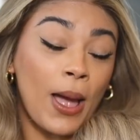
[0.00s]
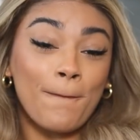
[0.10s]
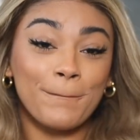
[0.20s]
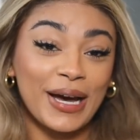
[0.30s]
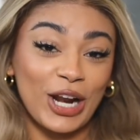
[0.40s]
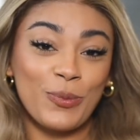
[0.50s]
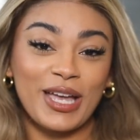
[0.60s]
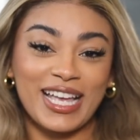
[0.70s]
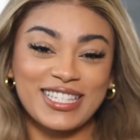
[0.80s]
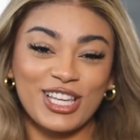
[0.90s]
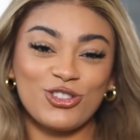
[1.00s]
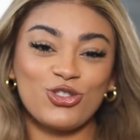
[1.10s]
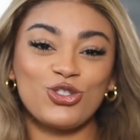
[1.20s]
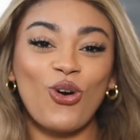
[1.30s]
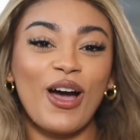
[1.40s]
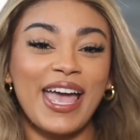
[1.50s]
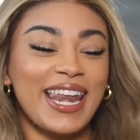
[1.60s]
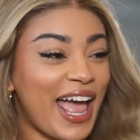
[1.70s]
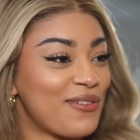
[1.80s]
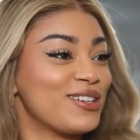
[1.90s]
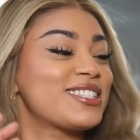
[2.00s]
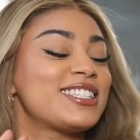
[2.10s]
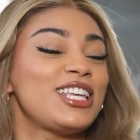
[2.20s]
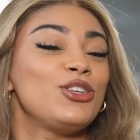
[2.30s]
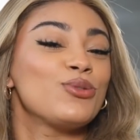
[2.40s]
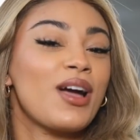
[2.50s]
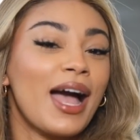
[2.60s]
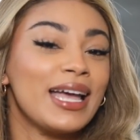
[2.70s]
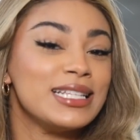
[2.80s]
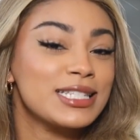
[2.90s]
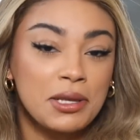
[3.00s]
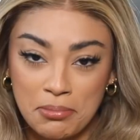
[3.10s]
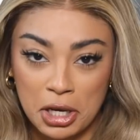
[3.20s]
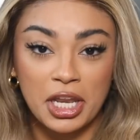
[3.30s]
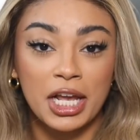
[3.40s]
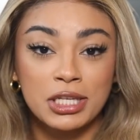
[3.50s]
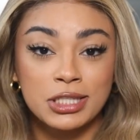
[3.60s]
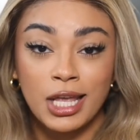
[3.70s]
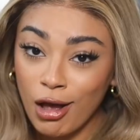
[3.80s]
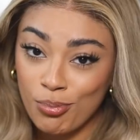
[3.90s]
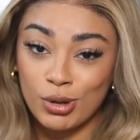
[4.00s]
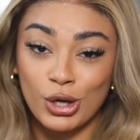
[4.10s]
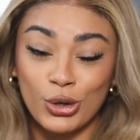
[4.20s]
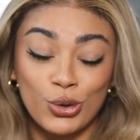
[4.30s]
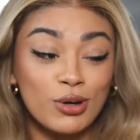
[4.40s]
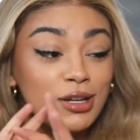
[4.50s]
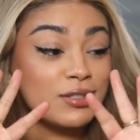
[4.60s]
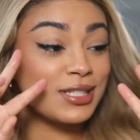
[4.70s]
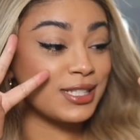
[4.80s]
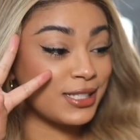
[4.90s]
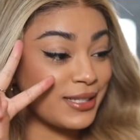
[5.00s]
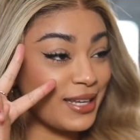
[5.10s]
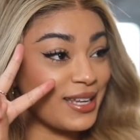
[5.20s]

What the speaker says: But I hope you guys enjoyed. I will see you guys in my next upload. See